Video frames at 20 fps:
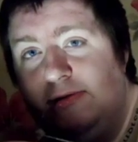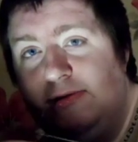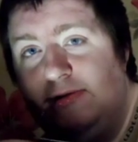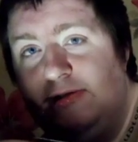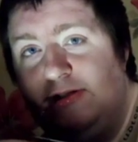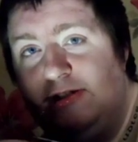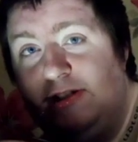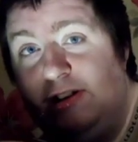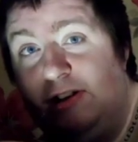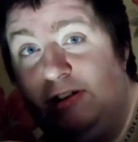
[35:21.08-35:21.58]

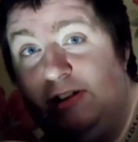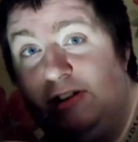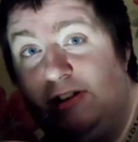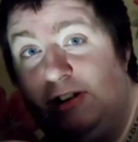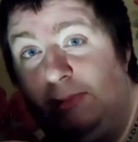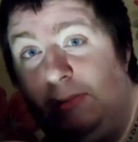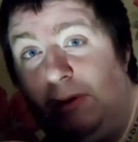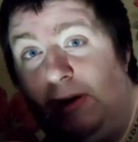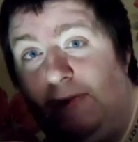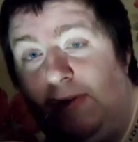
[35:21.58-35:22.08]
So this is going
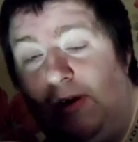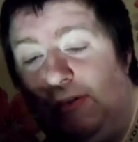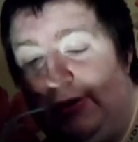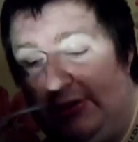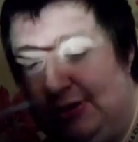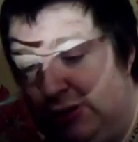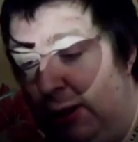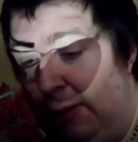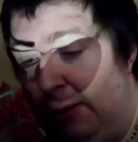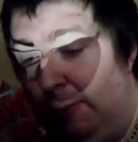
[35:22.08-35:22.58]
to be a very
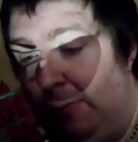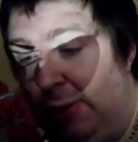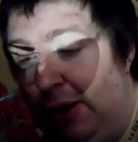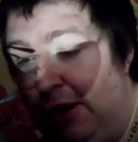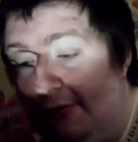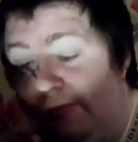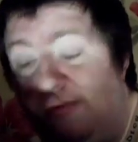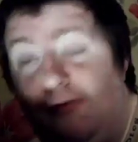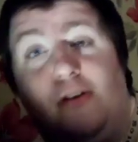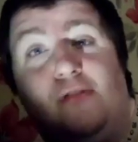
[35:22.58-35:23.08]
damn part
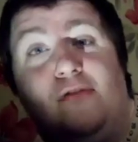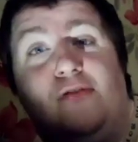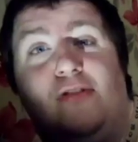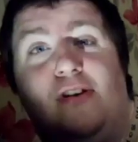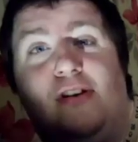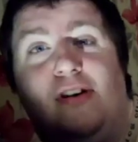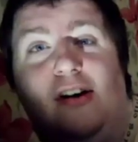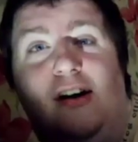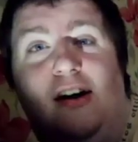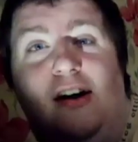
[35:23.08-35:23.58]
of the...
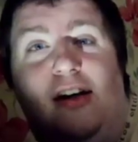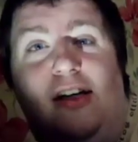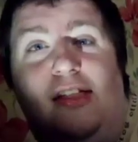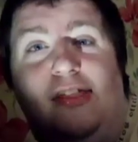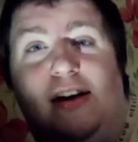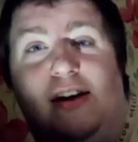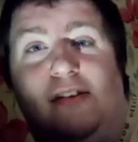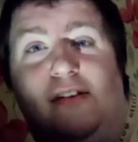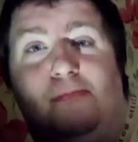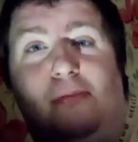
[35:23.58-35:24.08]
I
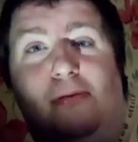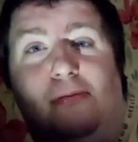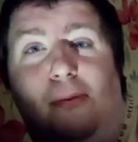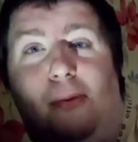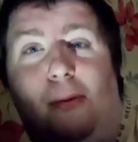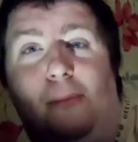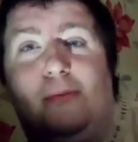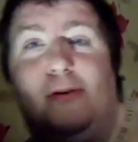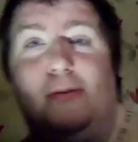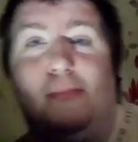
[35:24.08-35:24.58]
think I've
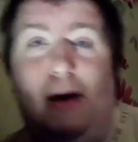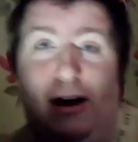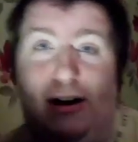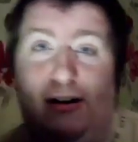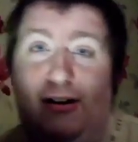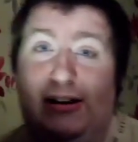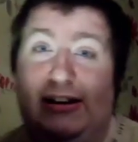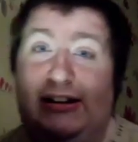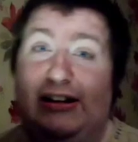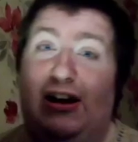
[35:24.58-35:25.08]
probably been about like,
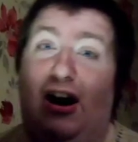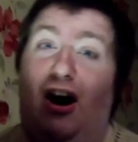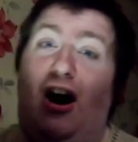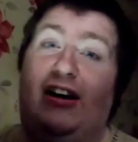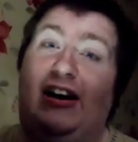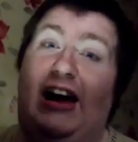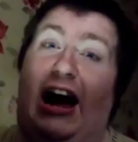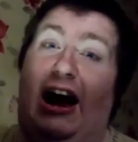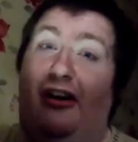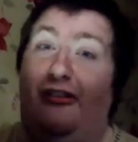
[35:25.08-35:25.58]
an
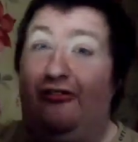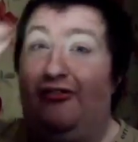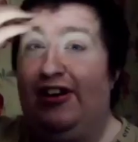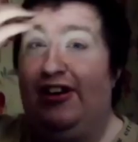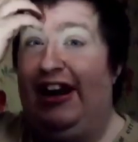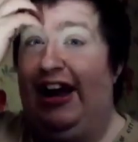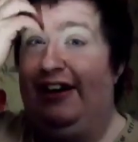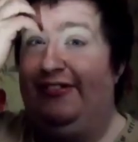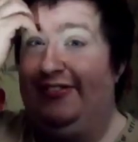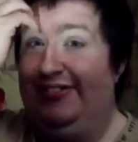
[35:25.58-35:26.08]
hour or an
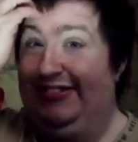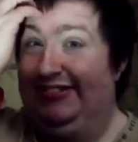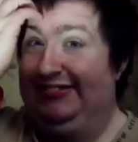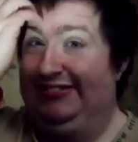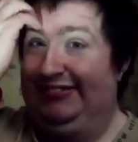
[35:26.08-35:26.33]
hour.